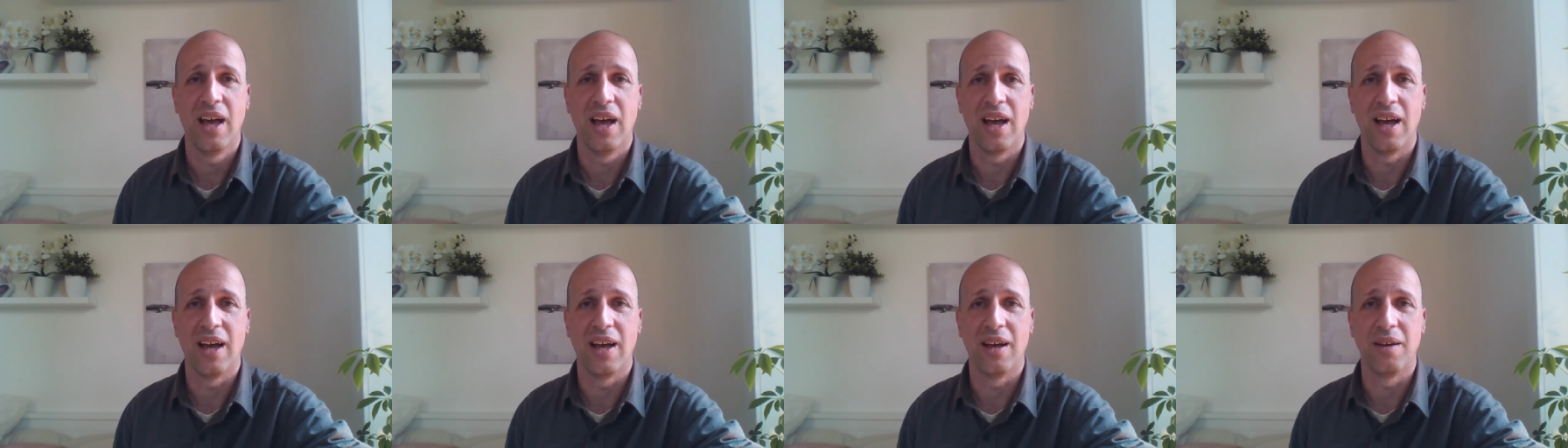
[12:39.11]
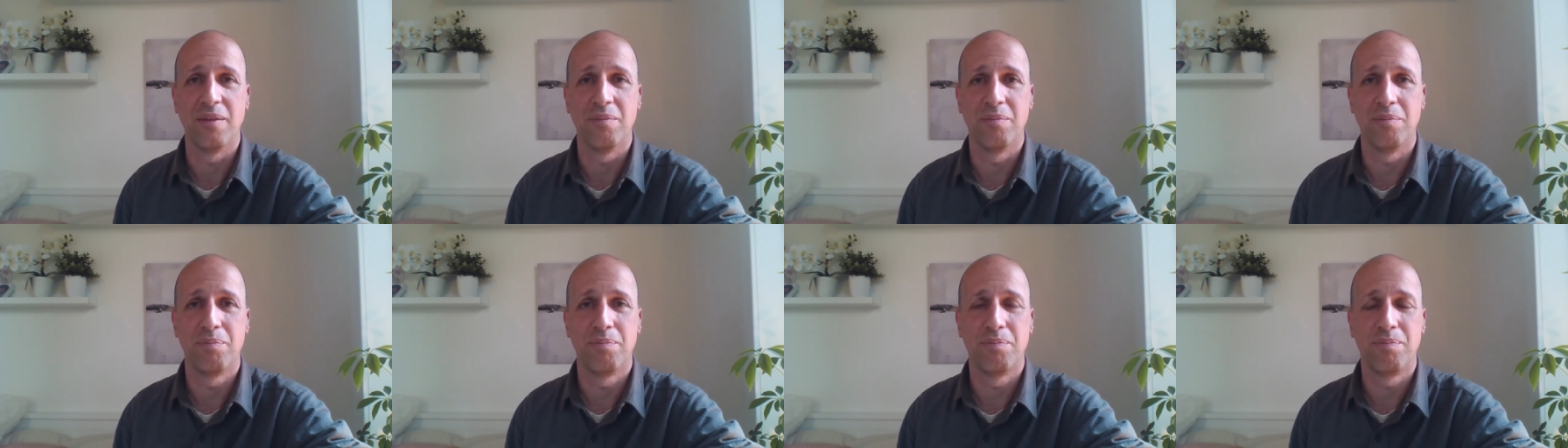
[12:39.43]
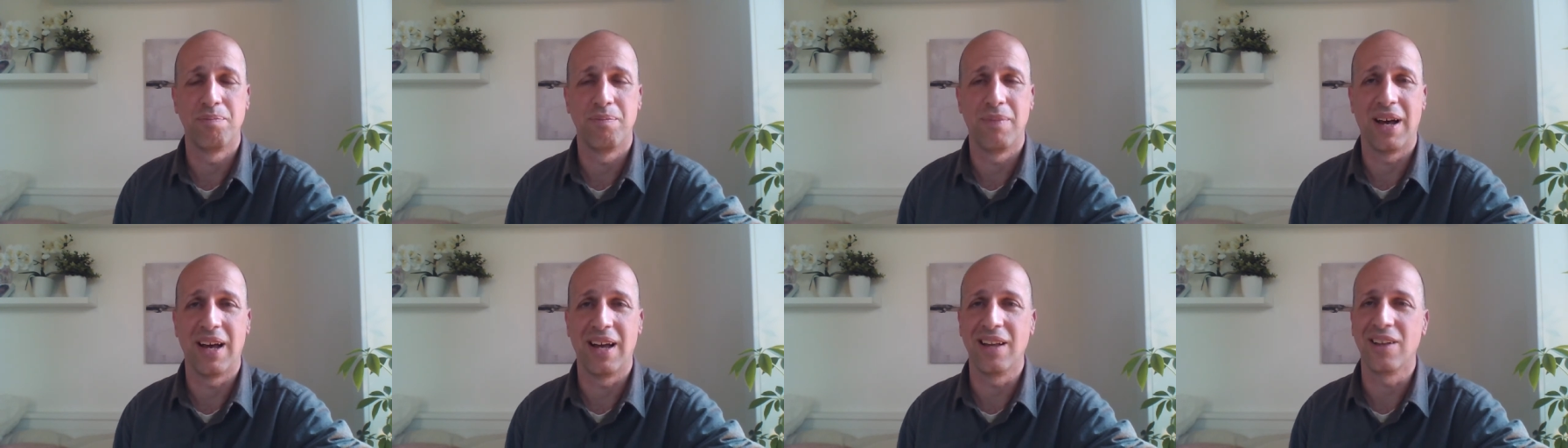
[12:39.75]
Uh,
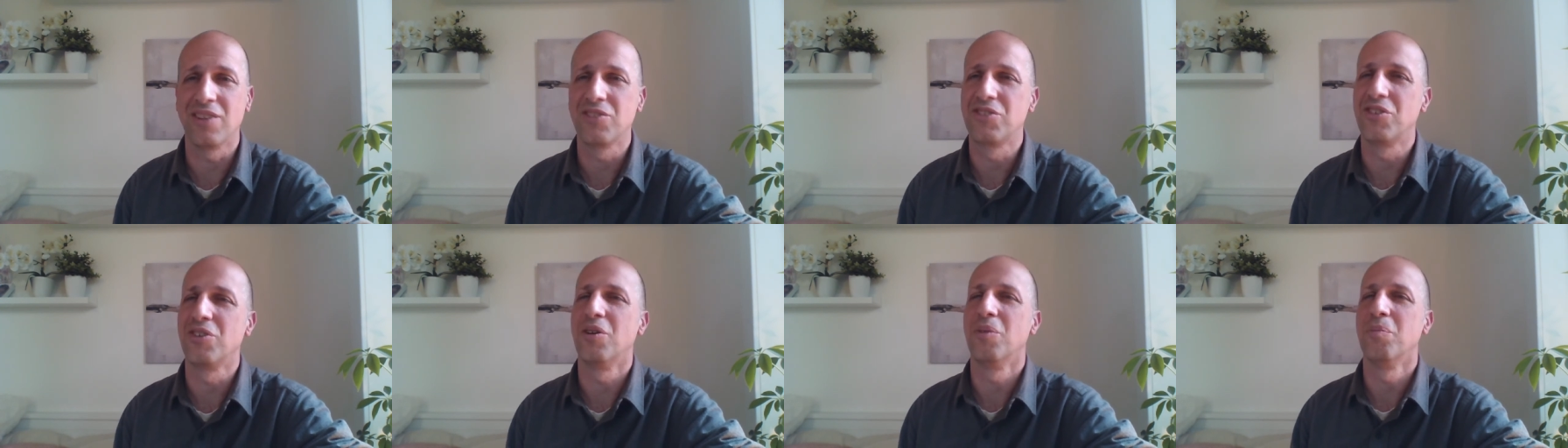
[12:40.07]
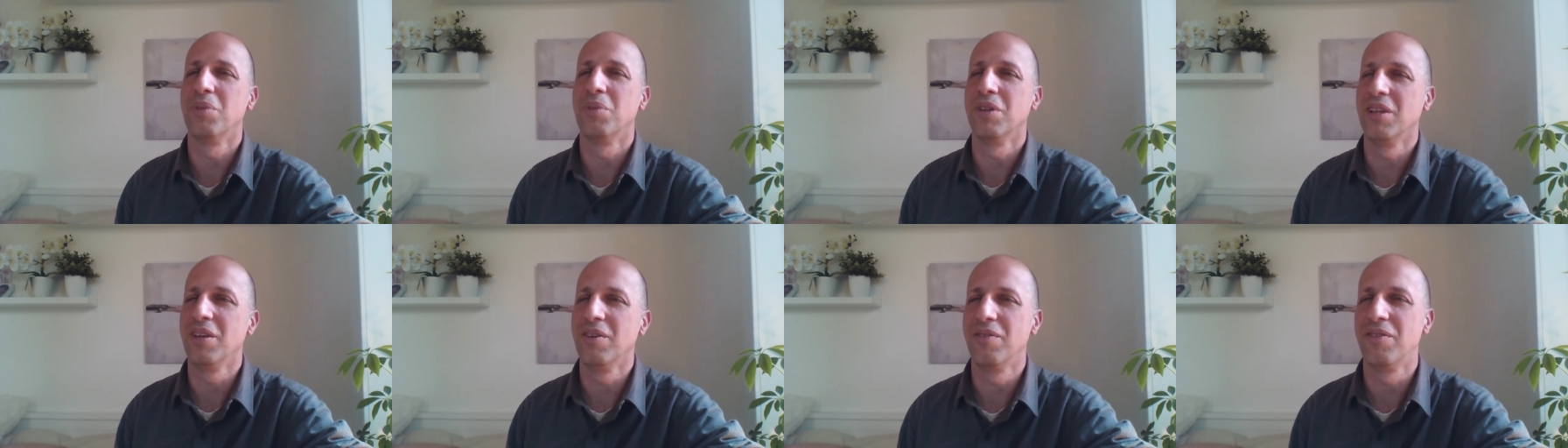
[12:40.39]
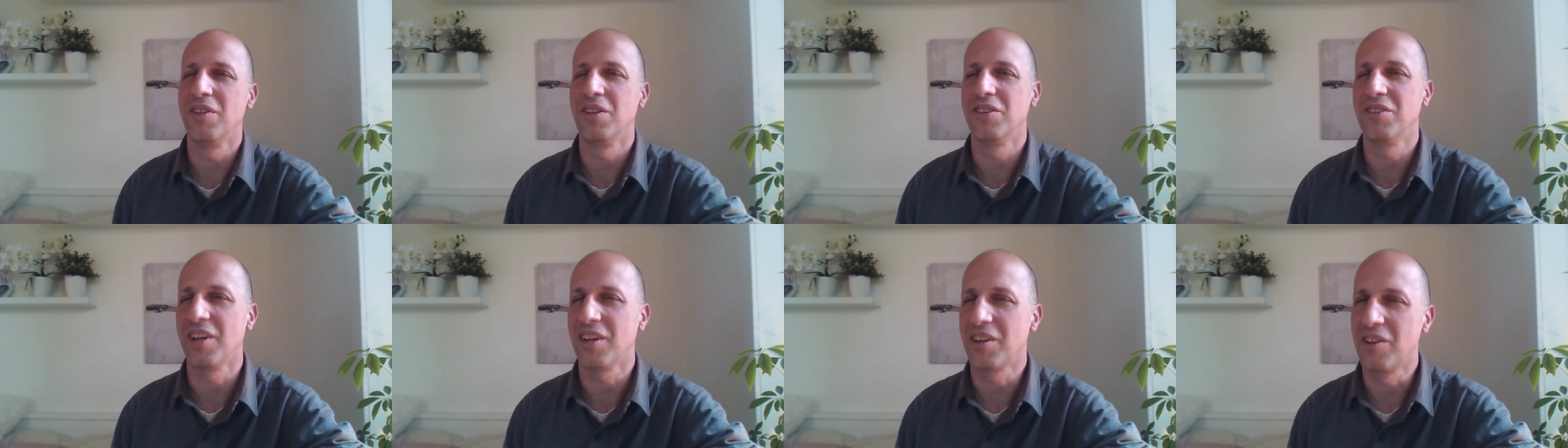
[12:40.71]
I also don't believe
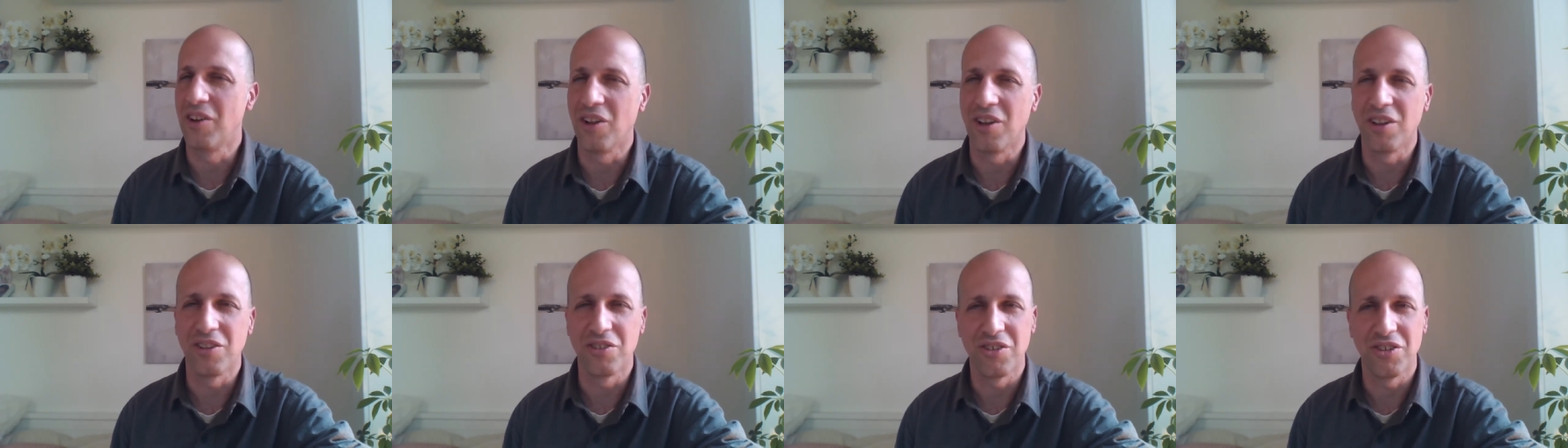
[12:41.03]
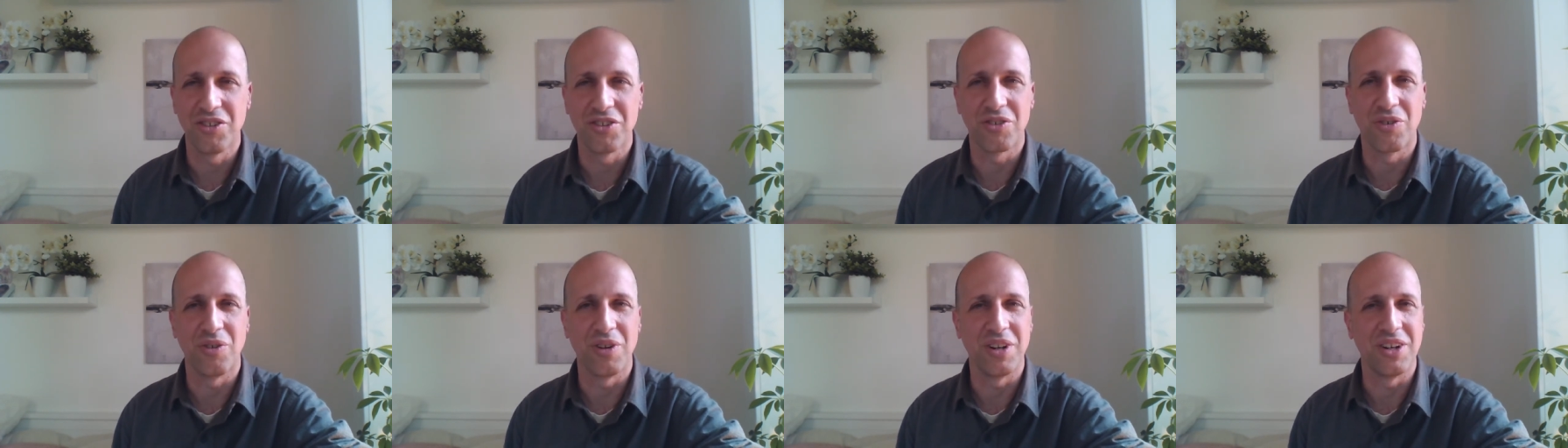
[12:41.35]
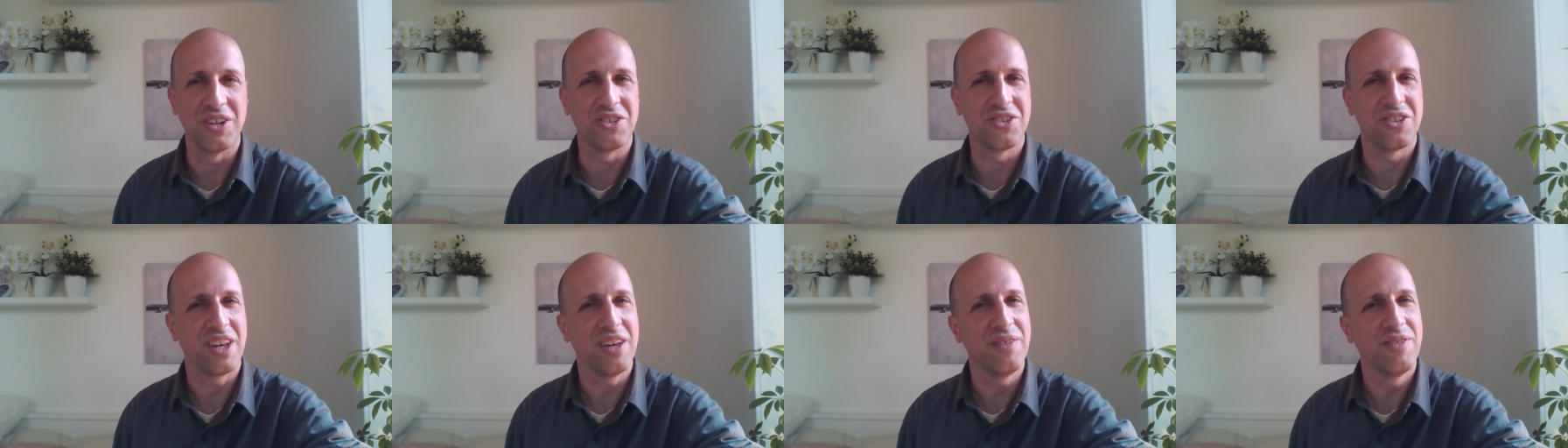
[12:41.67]
that technology is going
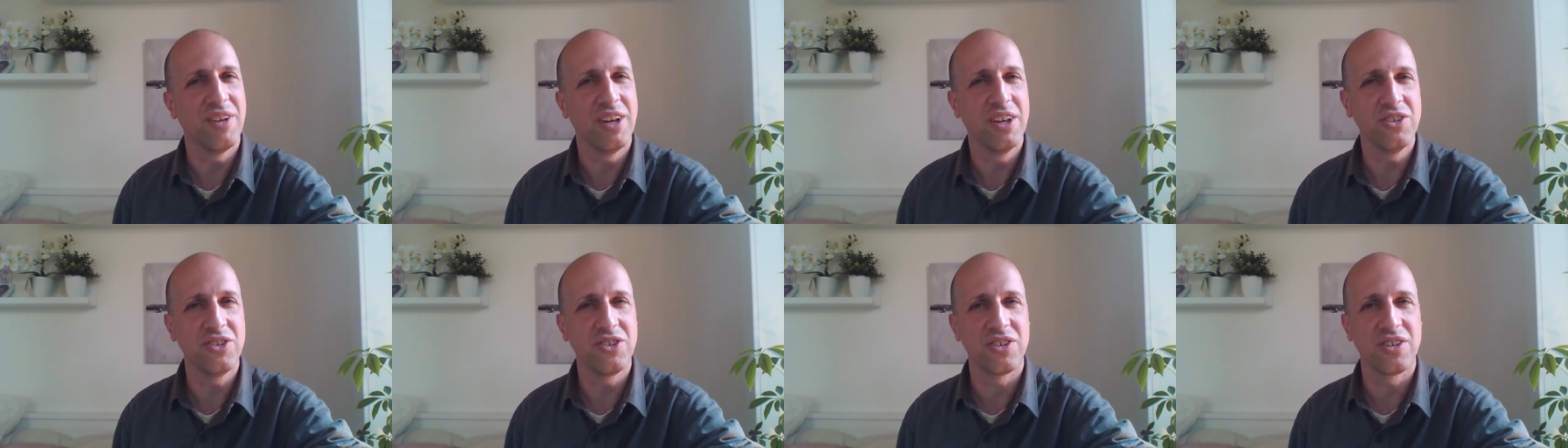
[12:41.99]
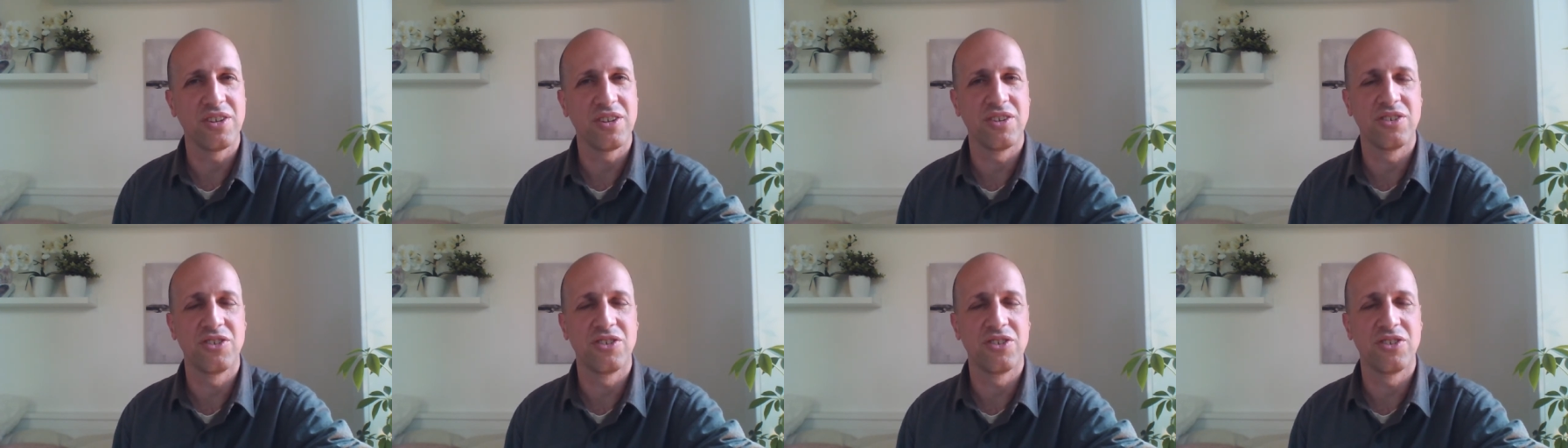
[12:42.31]
to save us.